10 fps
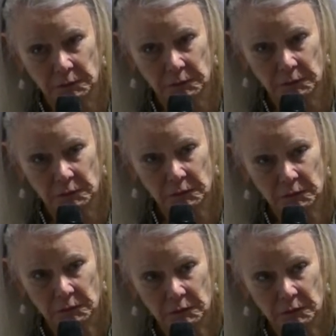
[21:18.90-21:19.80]

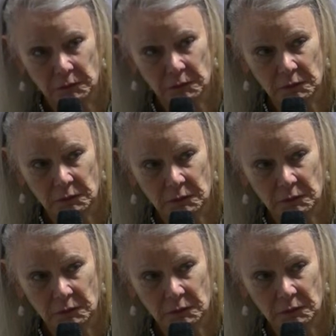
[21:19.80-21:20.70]

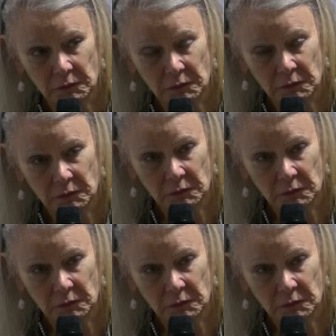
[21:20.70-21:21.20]
No one is speaking in this clip.